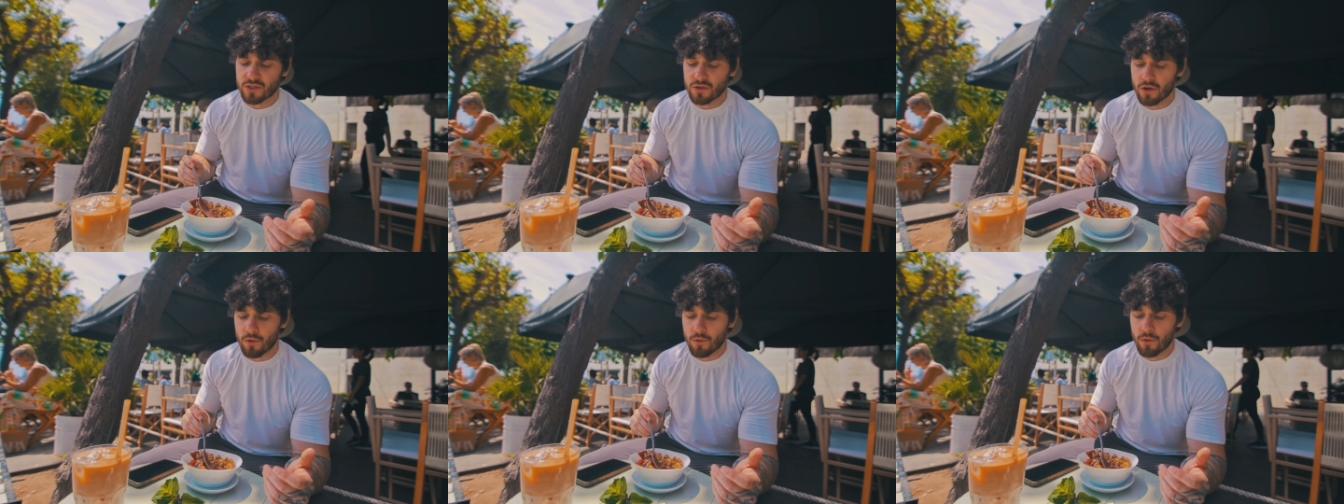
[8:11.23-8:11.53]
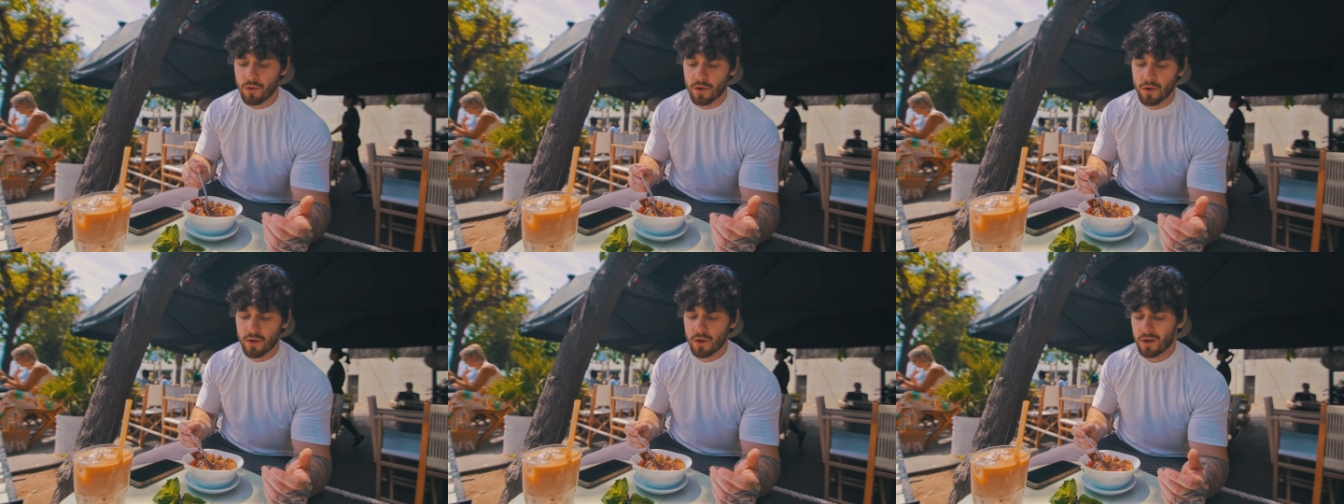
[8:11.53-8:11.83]
So
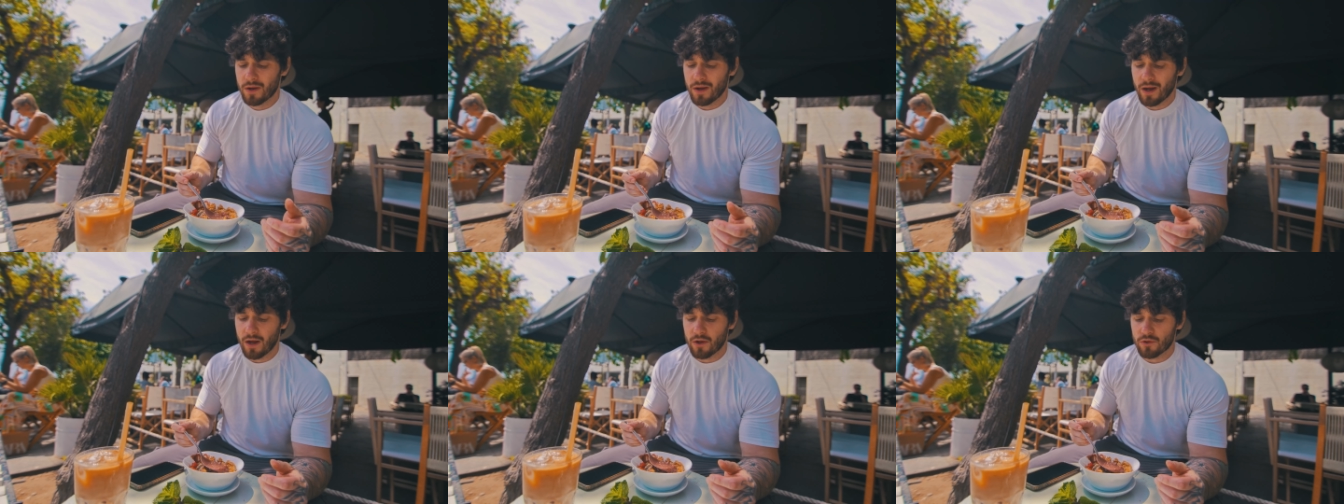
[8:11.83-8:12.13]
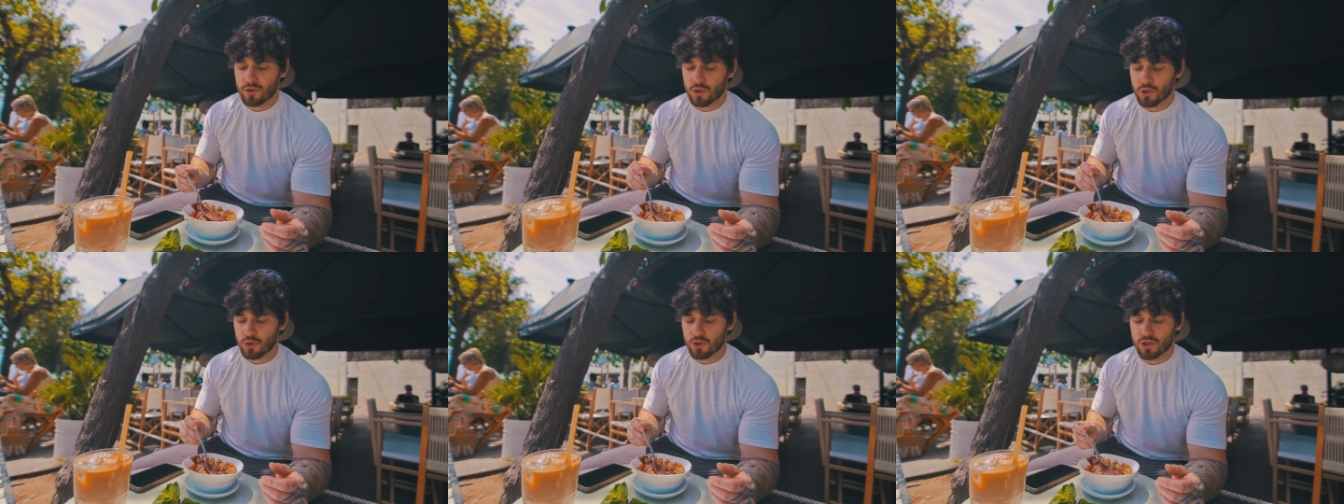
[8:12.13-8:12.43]

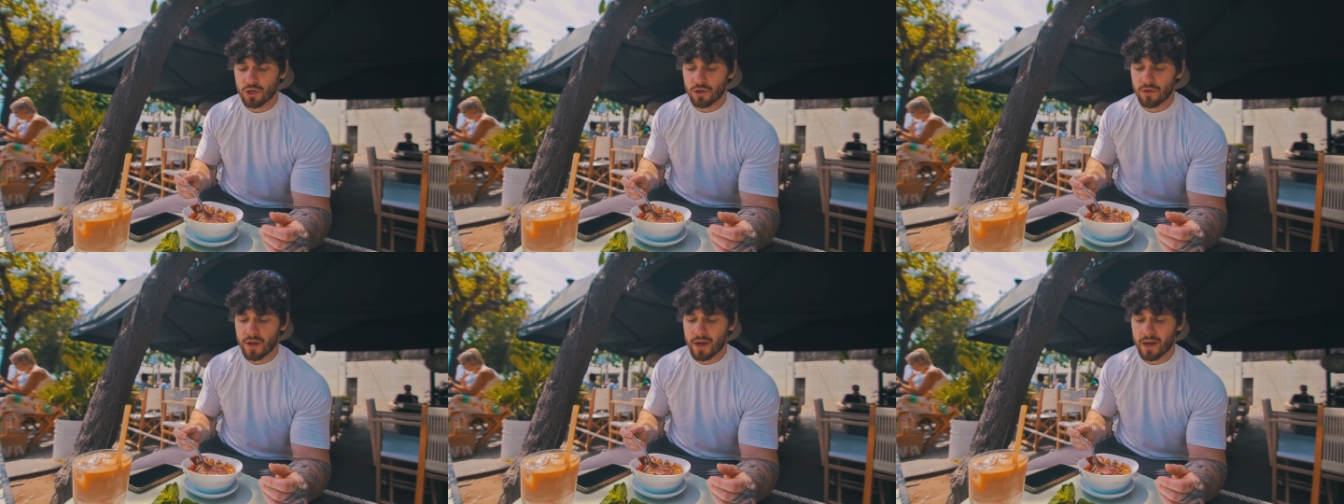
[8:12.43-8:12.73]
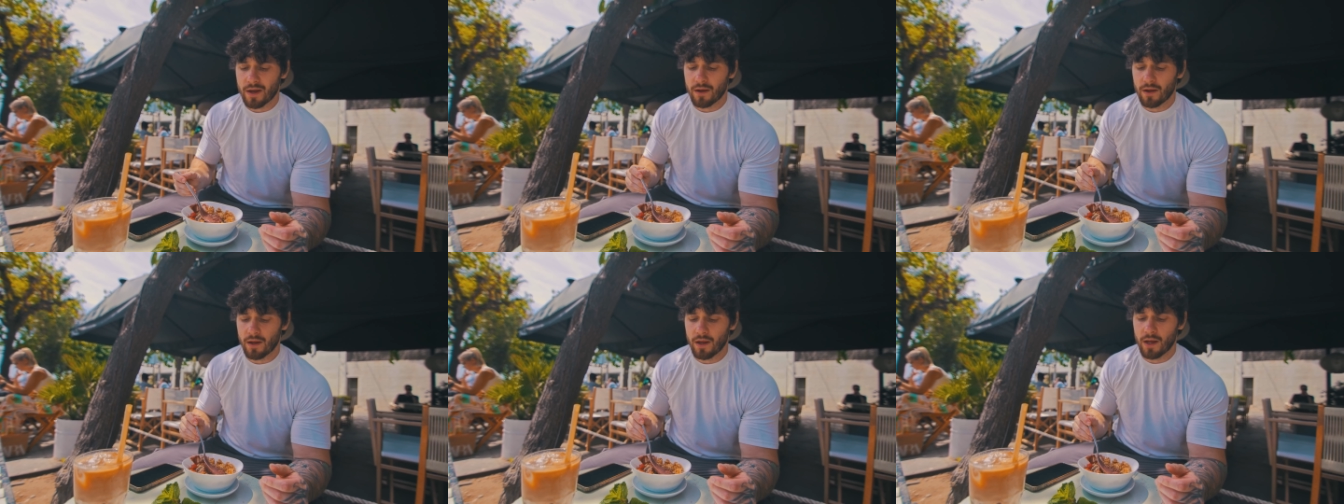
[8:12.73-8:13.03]
I'll touch on
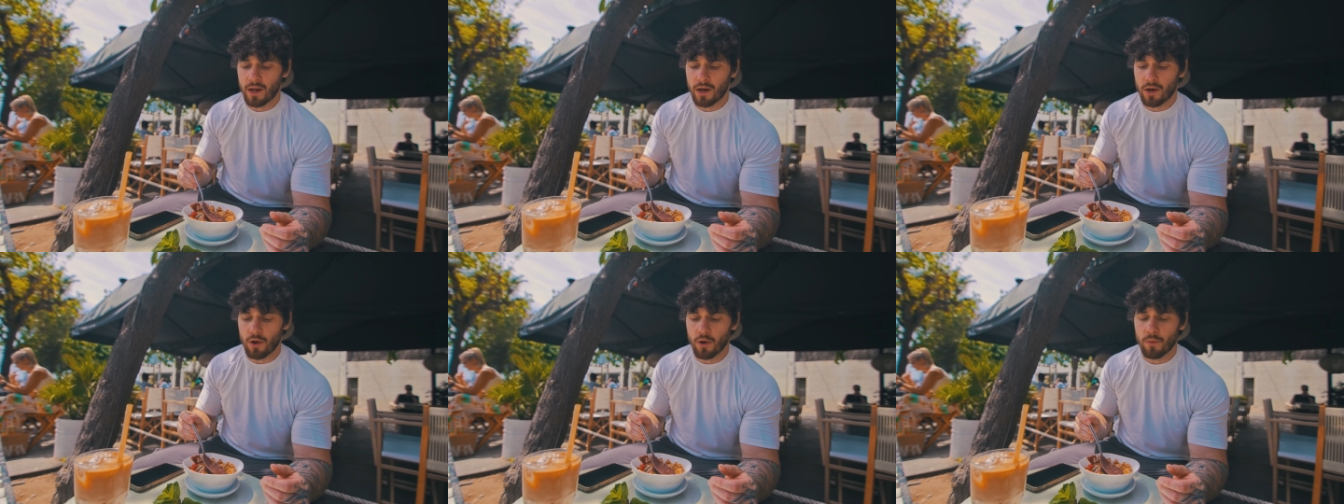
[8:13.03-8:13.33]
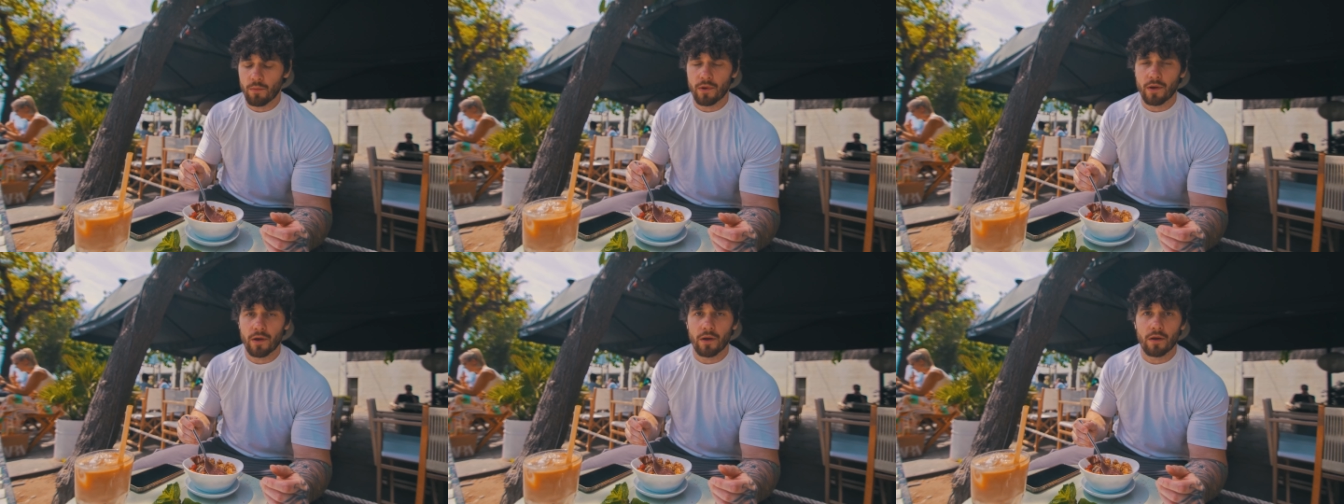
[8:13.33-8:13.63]
that a little
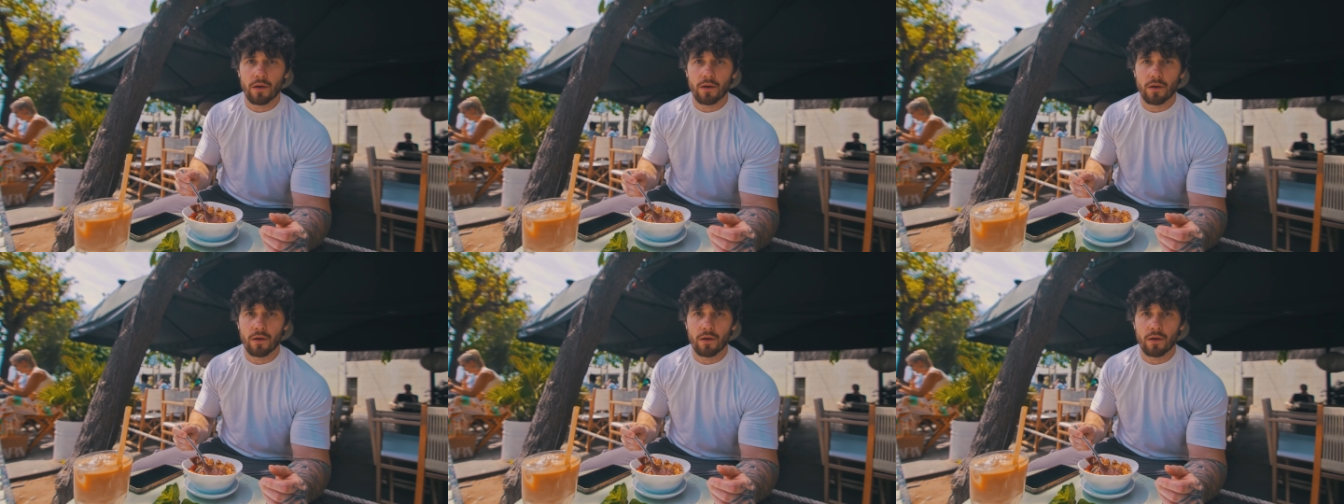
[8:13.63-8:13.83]
bit